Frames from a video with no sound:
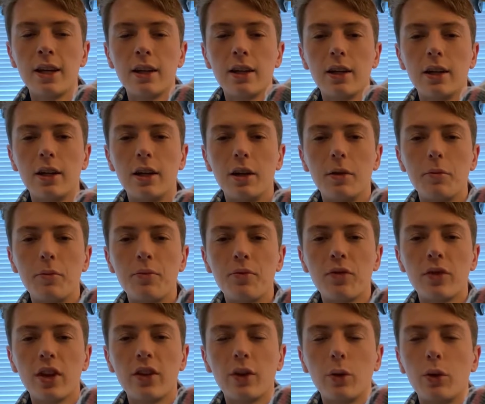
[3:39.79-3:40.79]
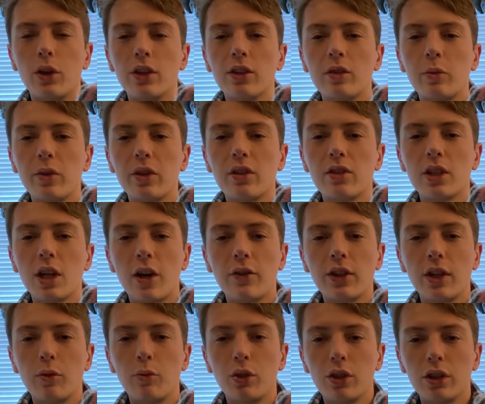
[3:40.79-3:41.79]
If I wanted something soft,
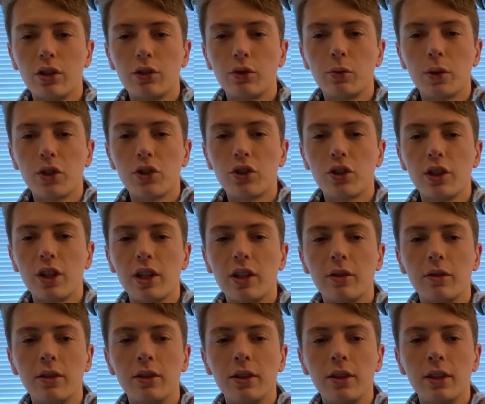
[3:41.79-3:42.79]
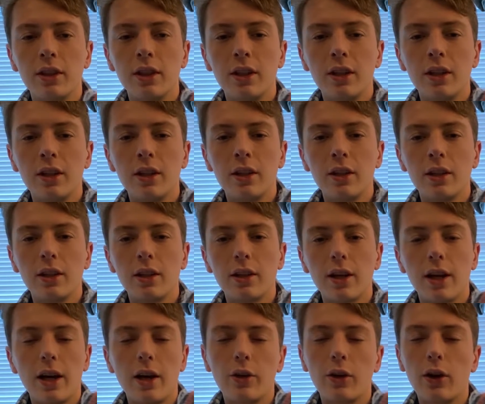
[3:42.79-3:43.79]
I could put on a sweatshirt. I
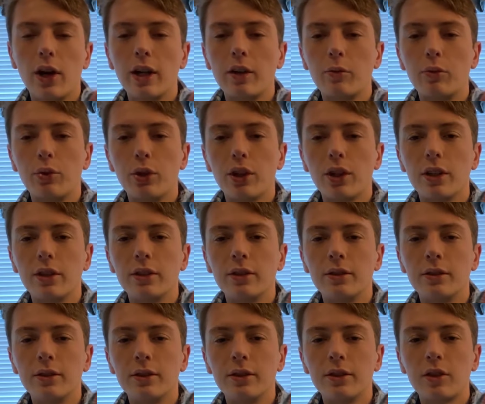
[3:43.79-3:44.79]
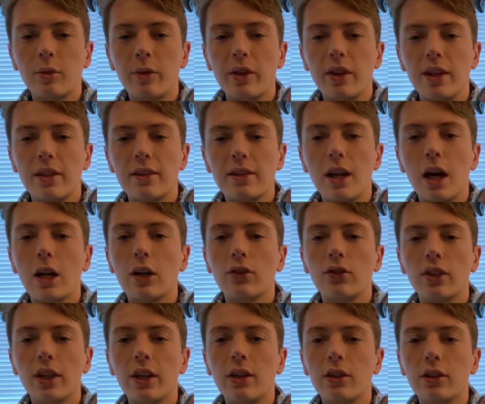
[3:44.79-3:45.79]
could put on something that's not a
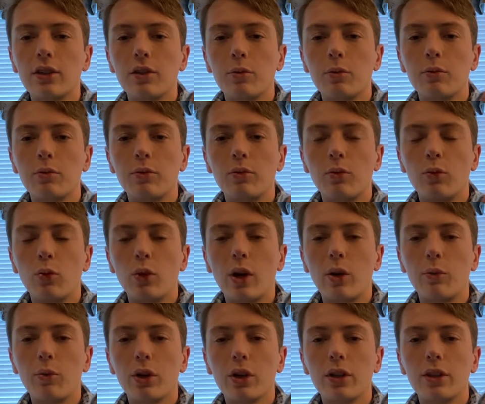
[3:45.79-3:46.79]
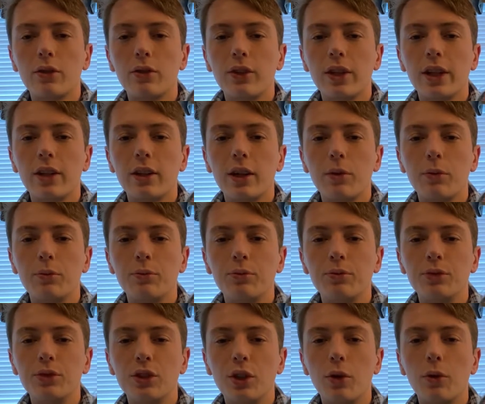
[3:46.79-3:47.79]
flannel, because when I put on a flannel, I
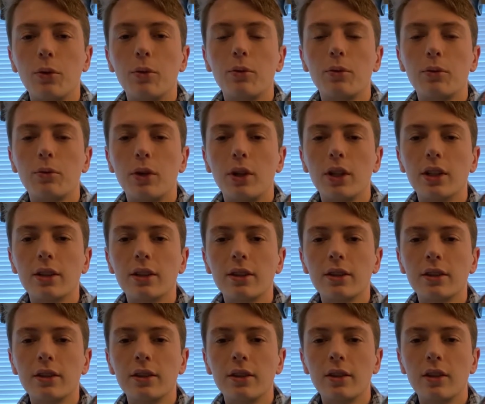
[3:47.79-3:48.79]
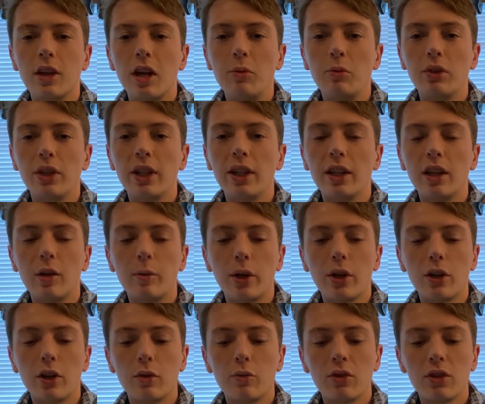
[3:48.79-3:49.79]
don't want a blanket on my
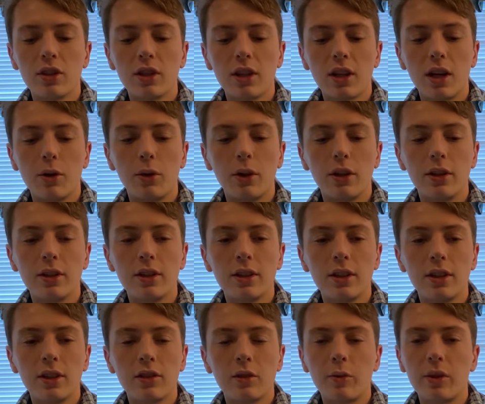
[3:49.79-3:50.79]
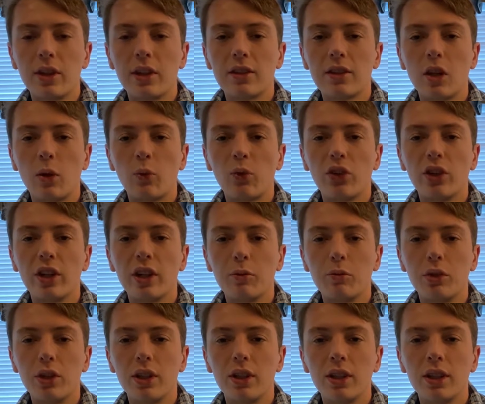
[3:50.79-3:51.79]
arms. I want something that's comforting,
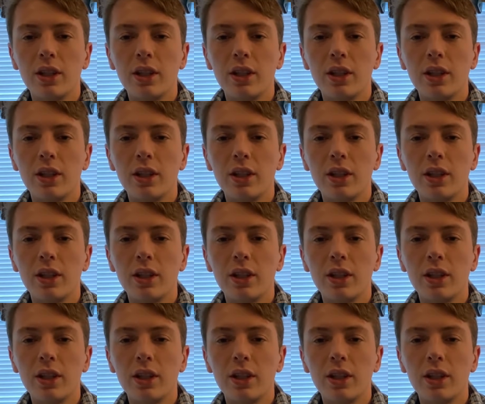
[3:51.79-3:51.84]
but